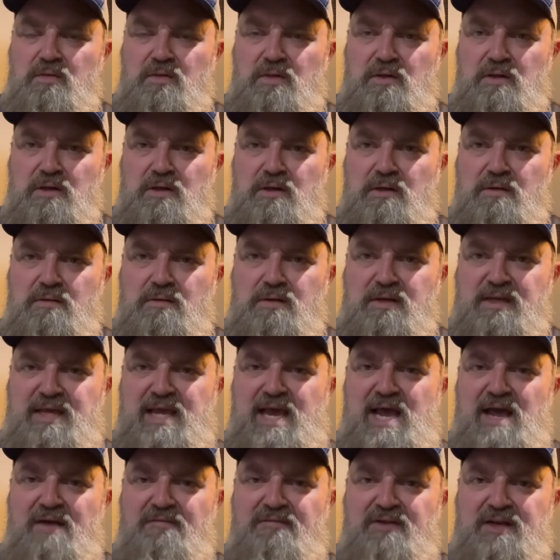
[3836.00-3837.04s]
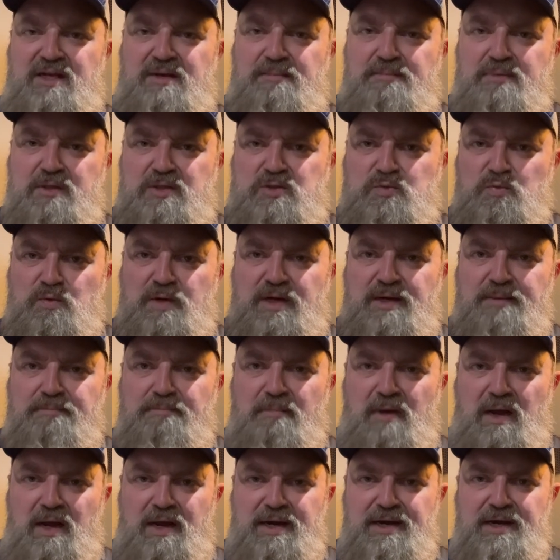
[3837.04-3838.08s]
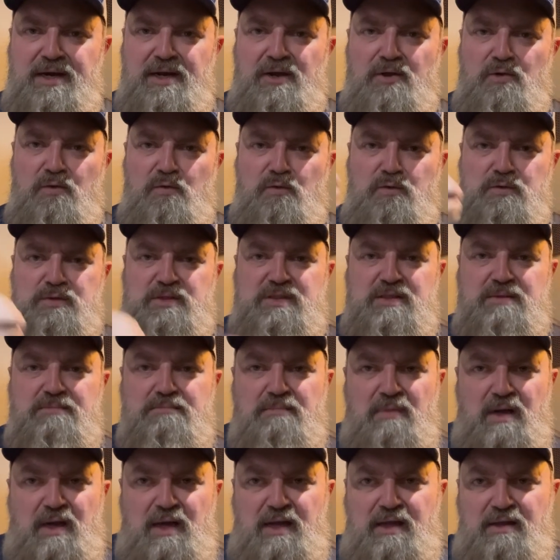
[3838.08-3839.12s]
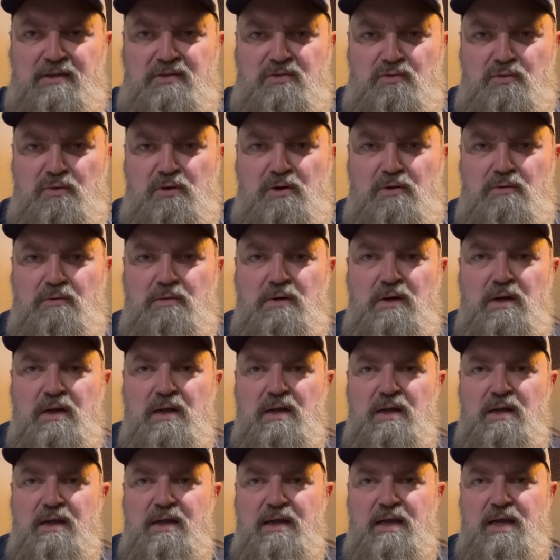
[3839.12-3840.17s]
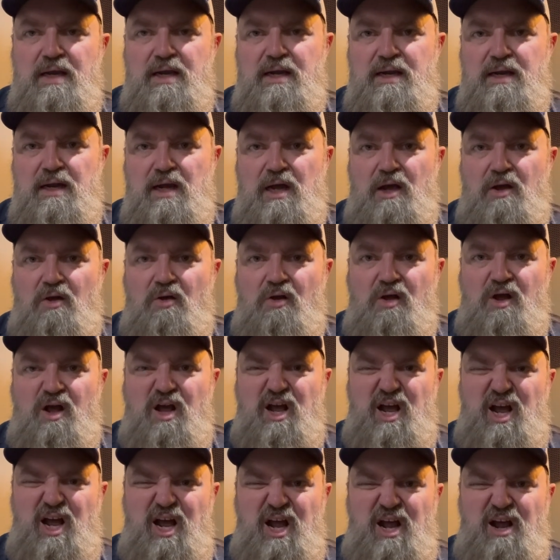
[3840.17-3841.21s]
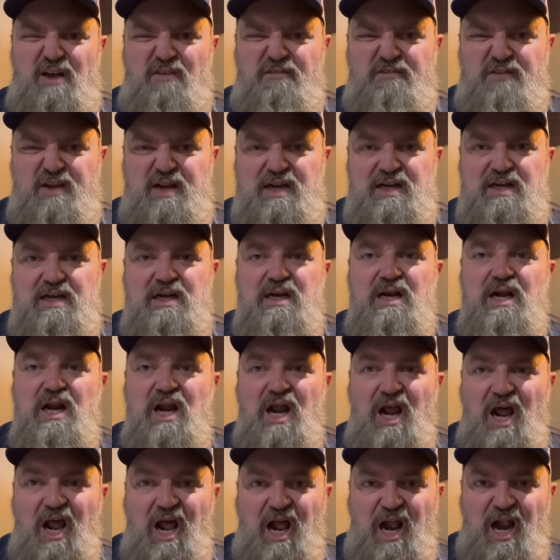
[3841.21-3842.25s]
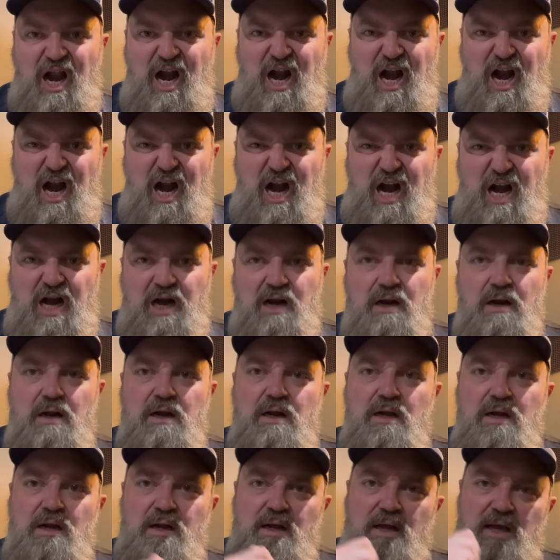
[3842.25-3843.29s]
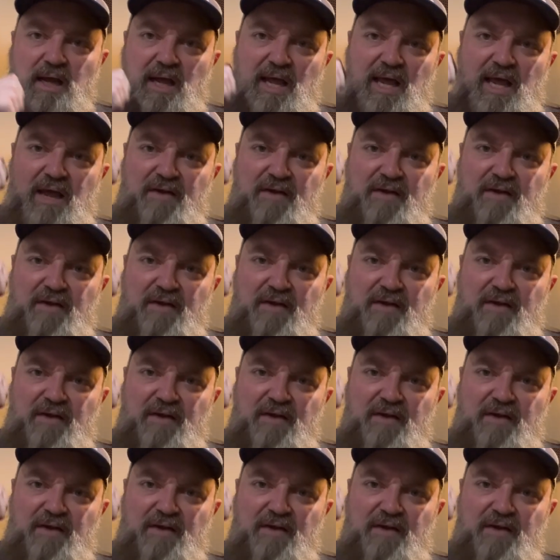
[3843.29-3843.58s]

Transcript: the cavity between my nose and my throat, and often oh, I